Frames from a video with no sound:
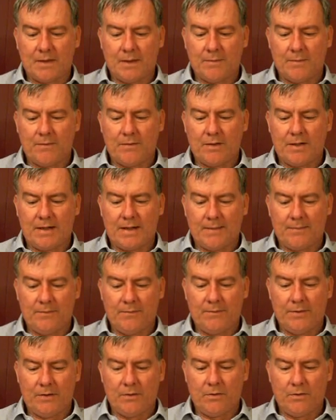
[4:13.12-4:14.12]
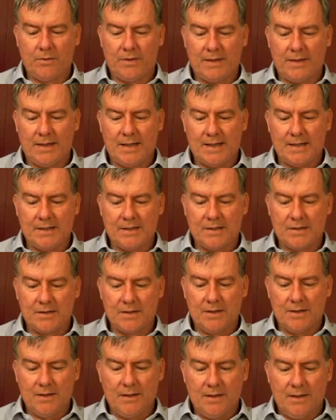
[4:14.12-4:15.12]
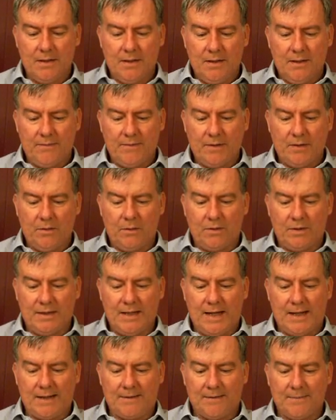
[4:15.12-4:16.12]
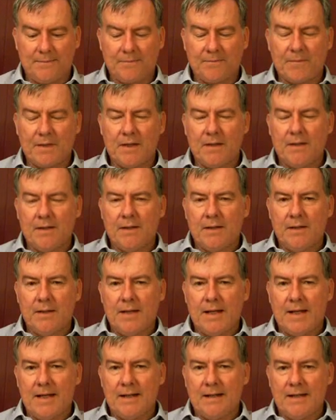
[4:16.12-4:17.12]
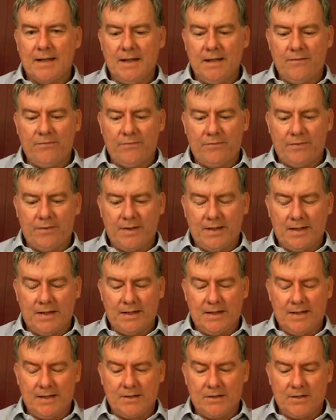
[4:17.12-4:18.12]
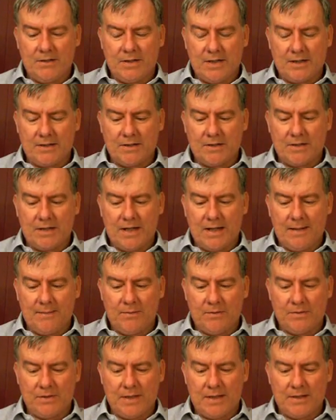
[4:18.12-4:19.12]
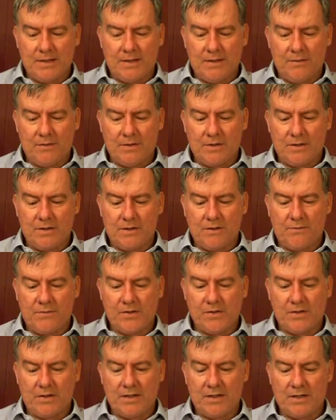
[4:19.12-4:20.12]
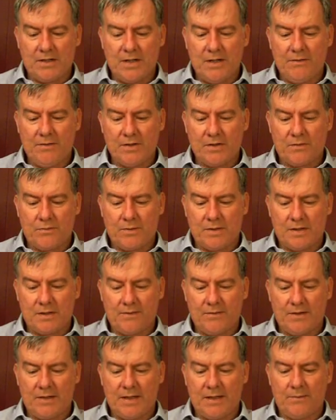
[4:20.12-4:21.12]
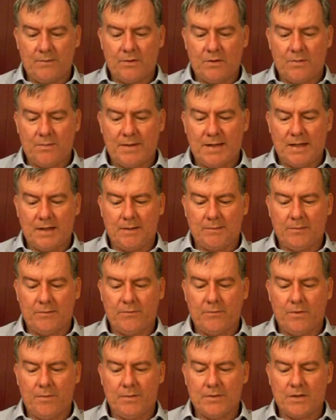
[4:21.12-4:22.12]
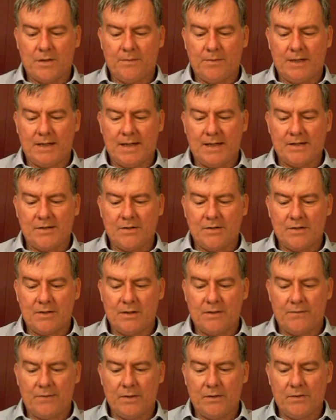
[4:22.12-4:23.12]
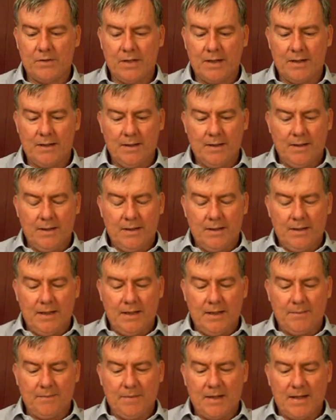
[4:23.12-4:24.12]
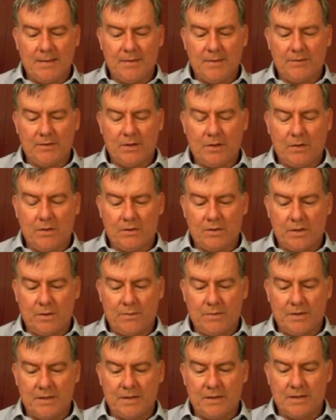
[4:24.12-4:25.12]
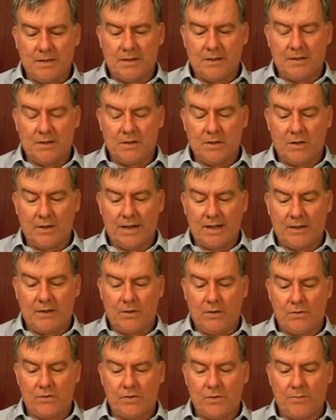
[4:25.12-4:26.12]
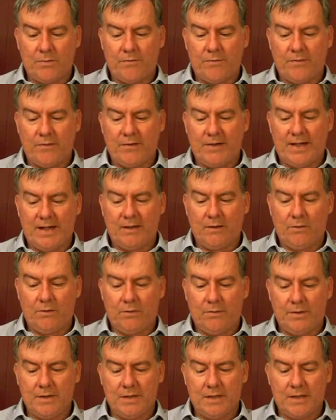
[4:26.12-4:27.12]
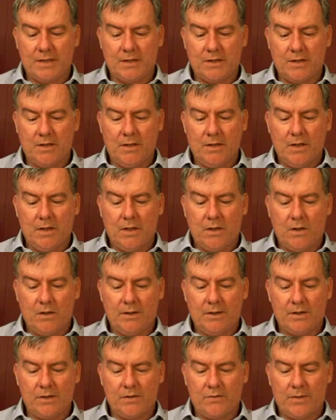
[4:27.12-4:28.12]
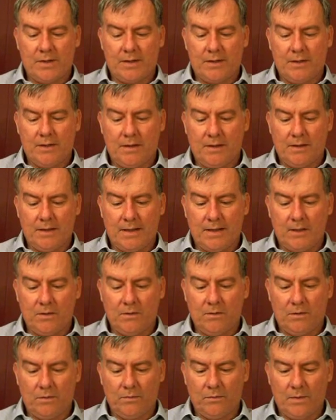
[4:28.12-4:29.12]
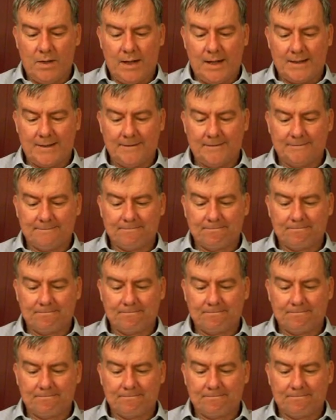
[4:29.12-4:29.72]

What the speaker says: And we've got a couple of Victorian cases, but look at that. And if, as Justice Campbell says, there is a sufficiently serious risk the tenant will not be able to perform its obligations in the future, it may be with the consequences that it is not unconscionable for the landlord to insist on its strict legal right.